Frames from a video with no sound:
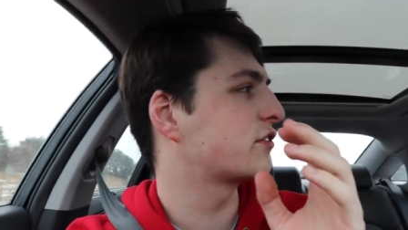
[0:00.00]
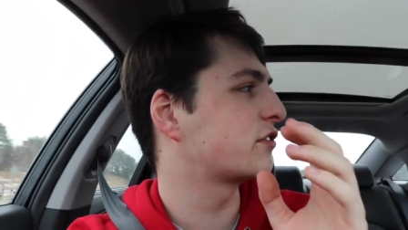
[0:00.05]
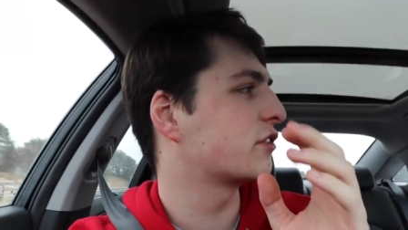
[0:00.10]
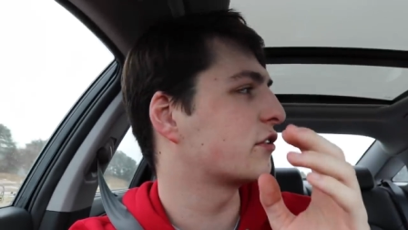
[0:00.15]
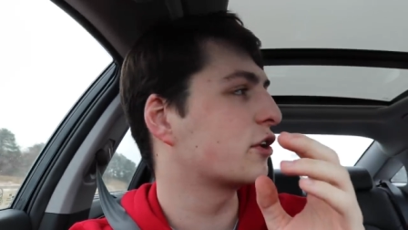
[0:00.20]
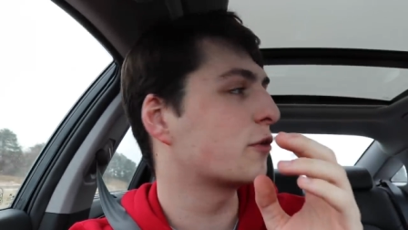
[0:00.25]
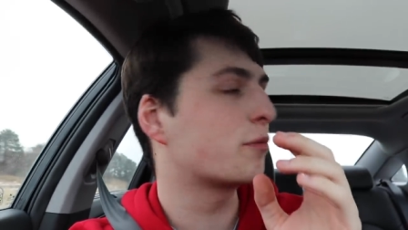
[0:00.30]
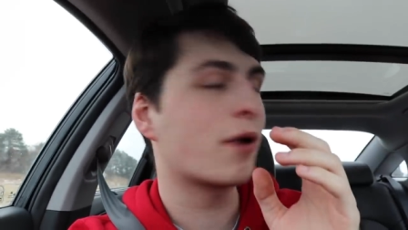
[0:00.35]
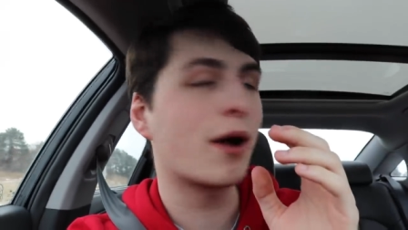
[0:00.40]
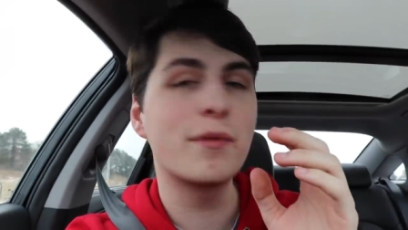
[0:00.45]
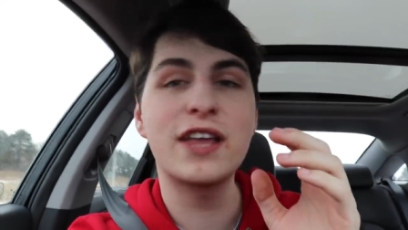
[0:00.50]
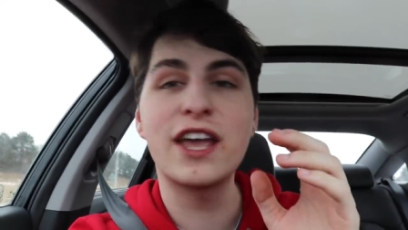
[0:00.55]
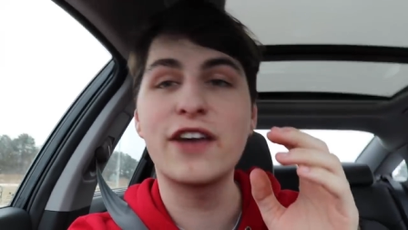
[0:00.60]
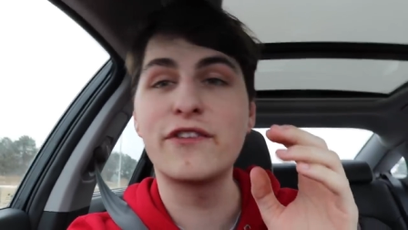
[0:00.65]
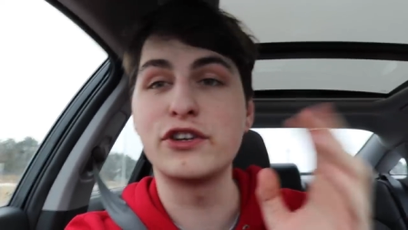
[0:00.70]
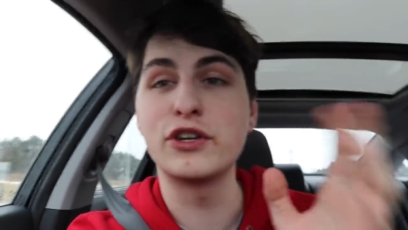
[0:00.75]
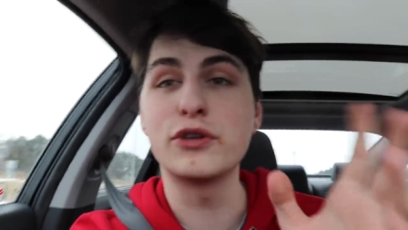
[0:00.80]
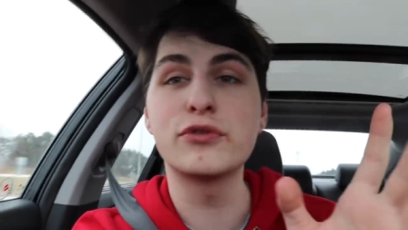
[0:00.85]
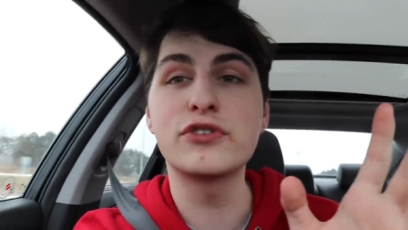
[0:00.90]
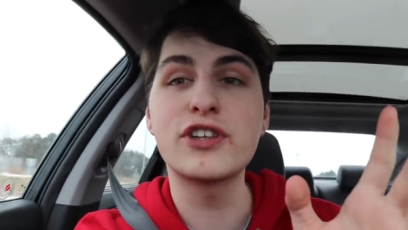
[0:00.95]
so they'll probably
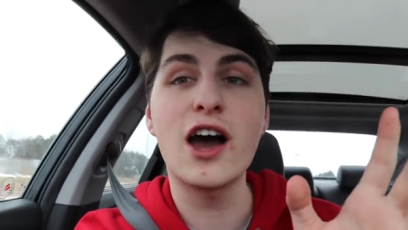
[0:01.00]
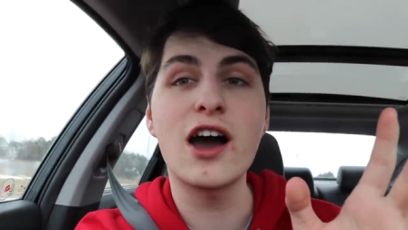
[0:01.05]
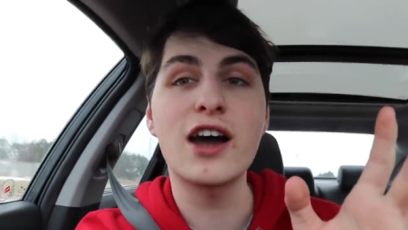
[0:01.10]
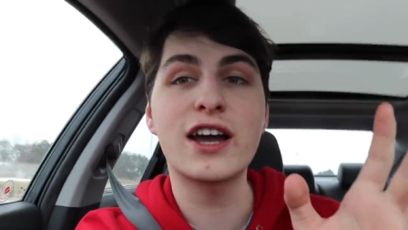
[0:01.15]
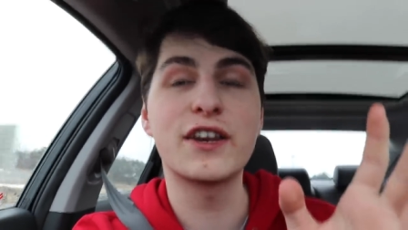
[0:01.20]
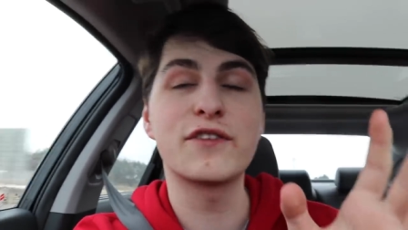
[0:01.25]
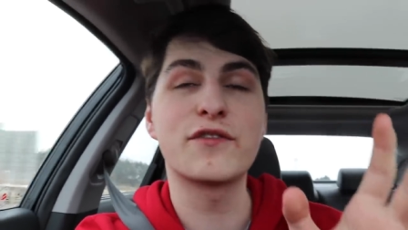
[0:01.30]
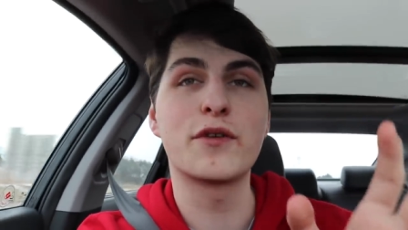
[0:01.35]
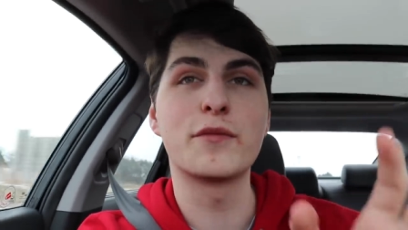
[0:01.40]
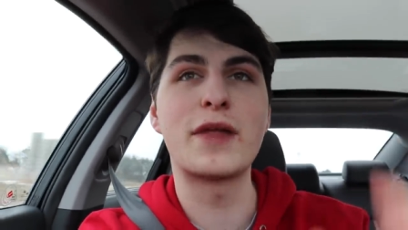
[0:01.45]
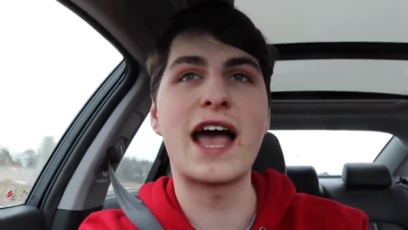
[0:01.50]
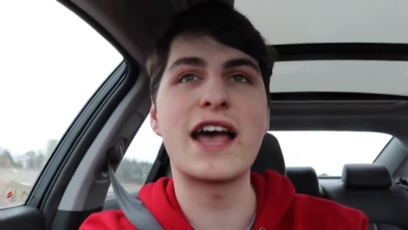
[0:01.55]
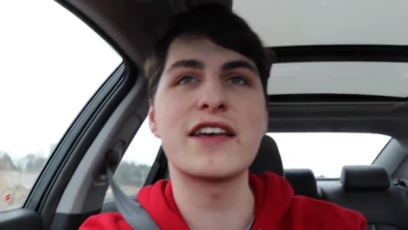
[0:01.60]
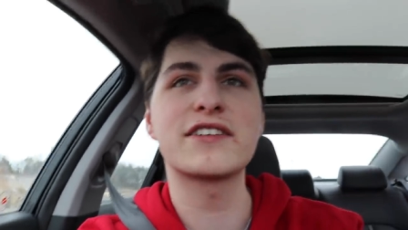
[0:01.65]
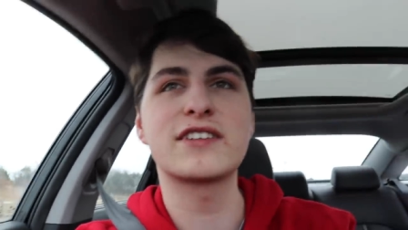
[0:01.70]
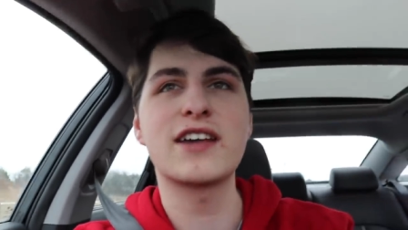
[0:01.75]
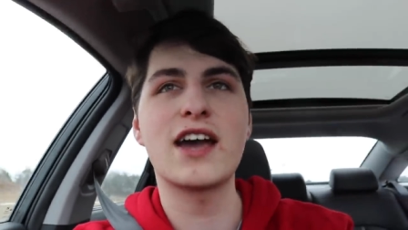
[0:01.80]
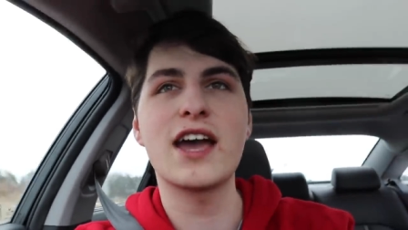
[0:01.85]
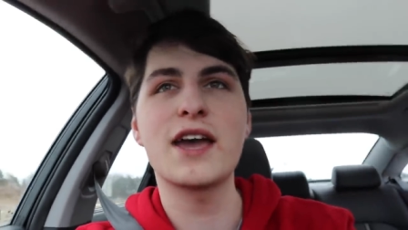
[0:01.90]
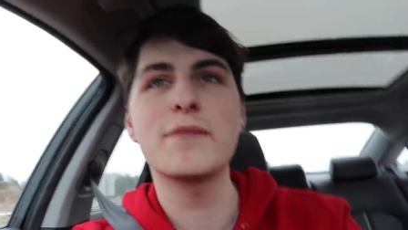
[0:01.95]
have new stock in from
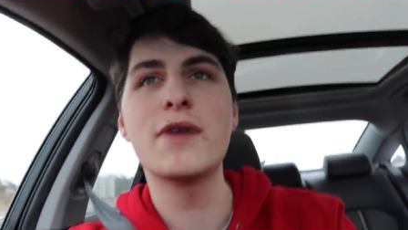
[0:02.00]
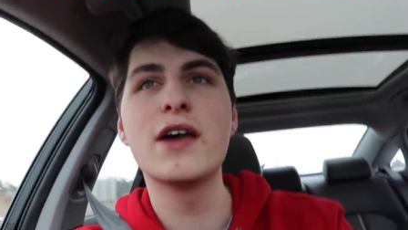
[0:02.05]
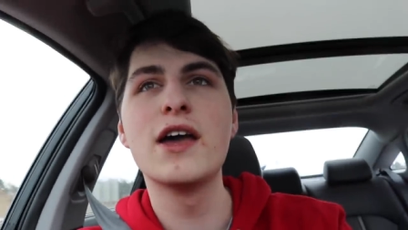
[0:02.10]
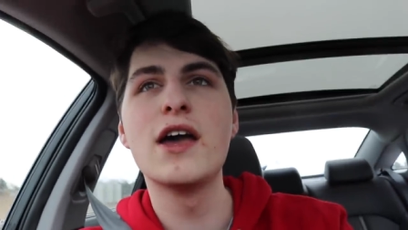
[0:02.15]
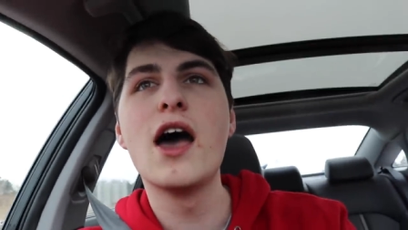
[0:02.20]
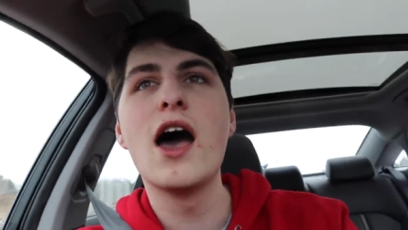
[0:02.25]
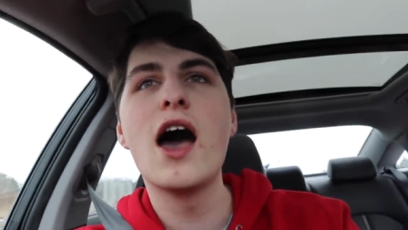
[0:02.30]
last time.